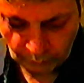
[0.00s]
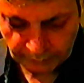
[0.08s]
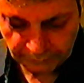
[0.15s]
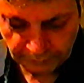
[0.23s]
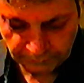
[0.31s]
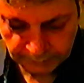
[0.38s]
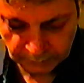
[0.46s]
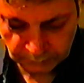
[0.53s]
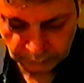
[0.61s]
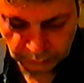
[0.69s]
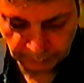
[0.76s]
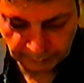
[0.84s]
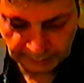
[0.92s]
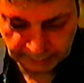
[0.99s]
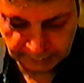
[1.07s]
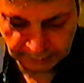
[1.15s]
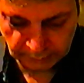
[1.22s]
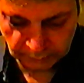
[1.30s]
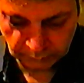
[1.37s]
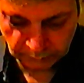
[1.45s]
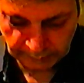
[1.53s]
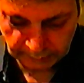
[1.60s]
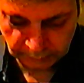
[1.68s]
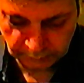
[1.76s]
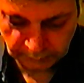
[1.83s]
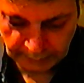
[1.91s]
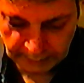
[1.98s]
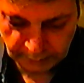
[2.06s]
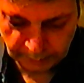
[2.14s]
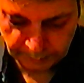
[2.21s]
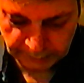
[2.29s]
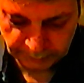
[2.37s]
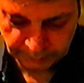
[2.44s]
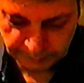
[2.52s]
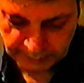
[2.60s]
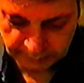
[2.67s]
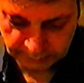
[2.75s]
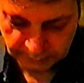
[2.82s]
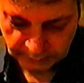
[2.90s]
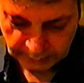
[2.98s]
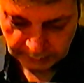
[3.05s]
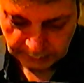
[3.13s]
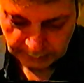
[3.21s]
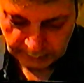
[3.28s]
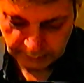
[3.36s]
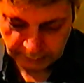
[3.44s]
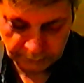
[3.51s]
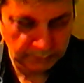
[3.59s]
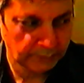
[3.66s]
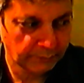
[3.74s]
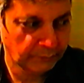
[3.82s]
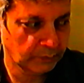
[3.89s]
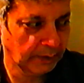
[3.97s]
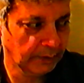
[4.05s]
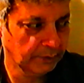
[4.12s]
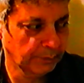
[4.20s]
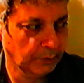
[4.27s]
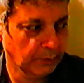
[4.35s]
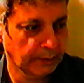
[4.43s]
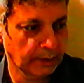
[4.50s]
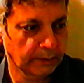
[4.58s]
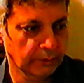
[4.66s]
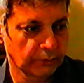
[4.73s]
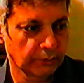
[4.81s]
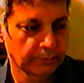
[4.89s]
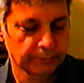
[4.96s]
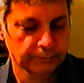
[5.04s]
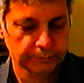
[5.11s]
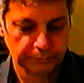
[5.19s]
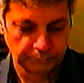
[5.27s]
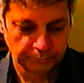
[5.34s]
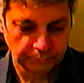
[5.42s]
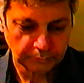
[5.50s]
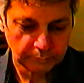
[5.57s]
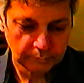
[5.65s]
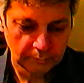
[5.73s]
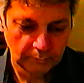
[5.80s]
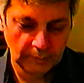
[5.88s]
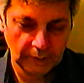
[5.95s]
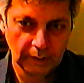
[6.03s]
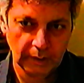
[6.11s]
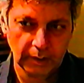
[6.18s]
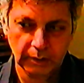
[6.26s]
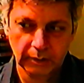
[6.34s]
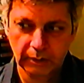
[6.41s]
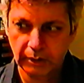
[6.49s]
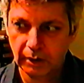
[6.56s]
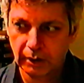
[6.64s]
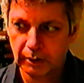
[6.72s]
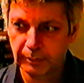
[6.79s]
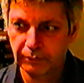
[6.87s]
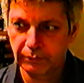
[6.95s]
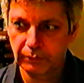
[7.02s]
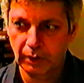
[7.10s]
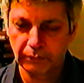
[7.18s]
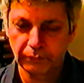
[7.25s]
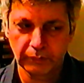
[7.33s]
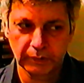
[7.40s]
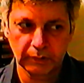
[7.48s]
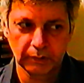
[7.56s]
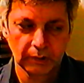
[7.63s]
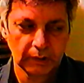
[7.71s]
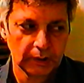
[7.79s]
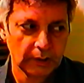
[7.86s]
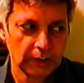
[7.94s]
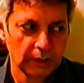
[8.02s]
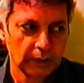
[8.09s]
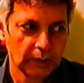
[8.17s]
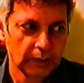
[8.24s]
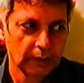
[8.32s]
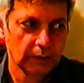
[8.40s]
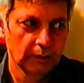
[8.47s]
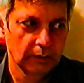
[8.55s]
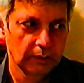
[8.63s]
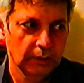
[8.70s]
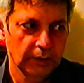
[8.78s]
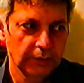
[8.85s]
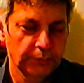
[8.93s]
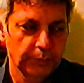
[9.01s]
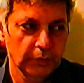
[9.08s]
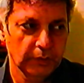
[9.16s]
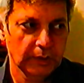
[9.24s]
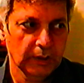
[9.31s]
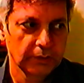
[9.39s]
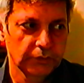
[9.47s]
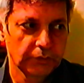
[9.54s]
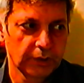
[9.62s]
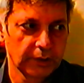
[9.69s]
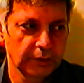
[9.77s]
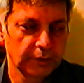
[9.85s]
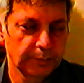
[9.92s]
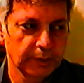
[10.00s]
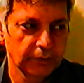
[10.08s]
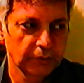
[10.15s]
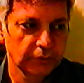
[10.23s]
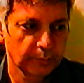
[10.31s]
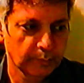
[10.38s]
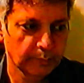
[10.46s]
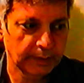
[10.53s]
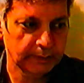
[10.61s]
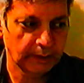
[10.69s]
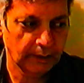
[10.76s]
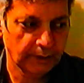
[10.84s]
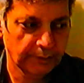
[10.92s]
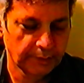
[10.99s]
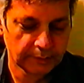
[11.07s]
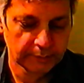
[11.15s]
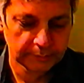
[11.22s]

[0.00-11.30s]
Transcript: 152 may need to enter enemy space, e.g. for espionage. Uh, in the army, often espionage is punishable by death.